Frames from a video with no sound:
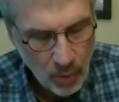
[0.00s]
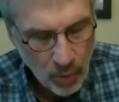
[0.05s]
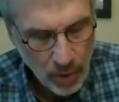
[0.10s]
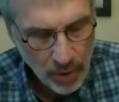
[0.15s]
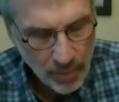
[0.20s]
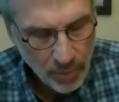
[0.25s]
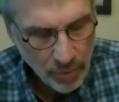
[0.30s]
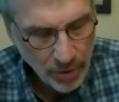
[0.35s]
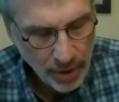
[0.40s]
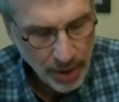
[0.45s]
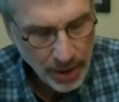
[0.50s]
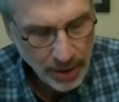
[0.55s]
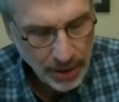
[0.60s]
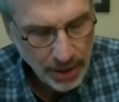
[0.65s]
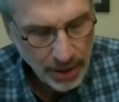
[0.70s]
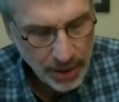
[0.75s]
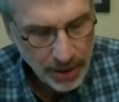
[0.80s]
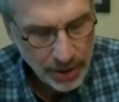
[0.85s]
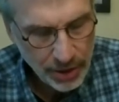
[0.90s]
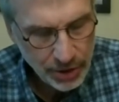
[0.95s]
We bring
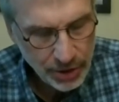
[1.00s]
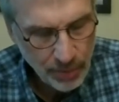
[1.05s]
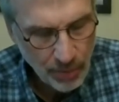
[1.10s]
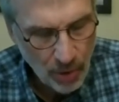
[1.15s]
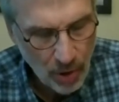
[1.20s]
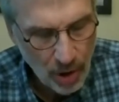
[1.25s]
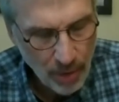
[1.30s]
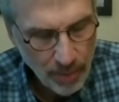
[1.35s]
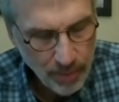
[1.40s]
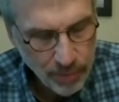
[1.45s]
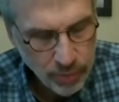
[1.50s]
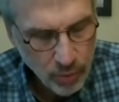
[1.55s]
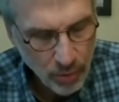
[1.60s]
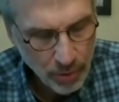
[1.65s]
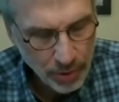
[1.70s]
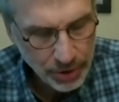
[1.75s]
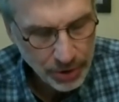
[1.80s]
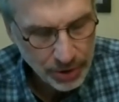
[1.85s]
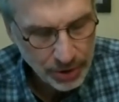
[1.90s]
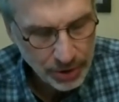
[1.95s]
these small
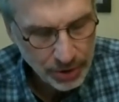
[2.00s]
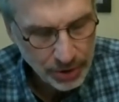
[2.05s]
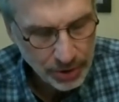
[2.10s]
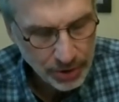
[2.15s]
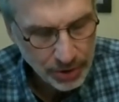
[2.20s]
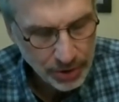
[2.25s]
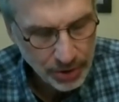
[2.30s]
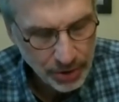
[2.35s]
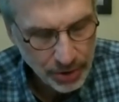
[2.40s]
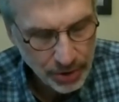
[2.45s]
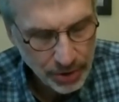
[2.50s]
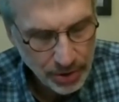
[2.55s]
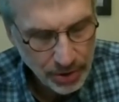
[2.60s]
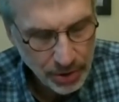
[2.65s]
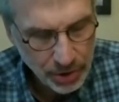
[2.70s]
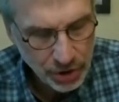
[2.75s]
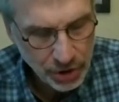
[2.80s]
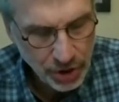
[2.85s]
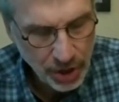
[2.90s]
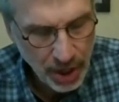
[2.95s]
portions
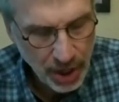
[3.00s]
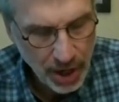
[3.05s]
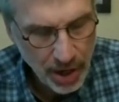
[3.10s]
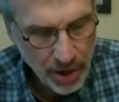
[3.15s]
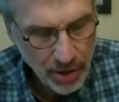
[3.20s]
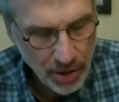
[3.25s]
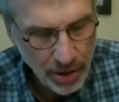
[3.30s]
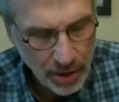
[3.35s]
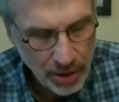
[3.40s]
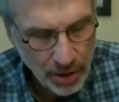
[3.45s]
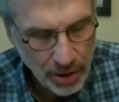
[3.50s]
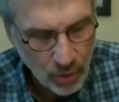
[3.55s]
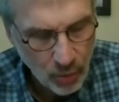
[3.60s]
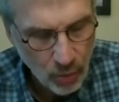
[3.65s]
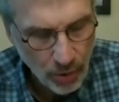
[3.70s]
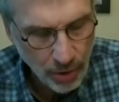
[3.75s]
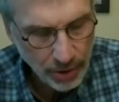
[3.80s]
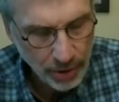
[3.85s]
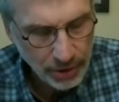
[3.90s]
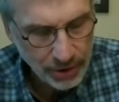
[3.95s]
to share in the
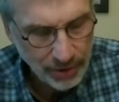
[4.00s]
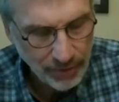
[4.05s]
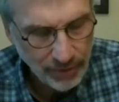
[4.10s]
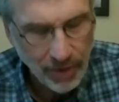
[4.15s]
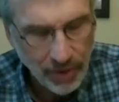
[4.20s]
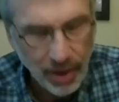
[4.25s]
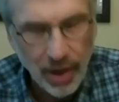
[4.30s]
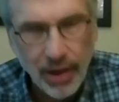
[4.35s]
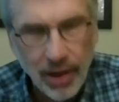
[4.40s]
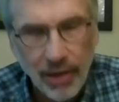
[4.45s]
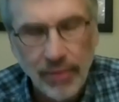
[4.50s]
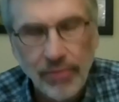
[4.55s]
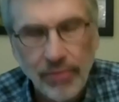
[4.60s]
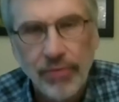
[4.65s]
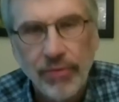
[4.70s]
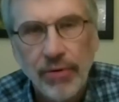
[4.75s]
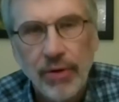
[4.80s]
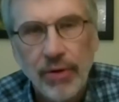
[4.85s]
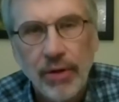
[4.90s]
works of love,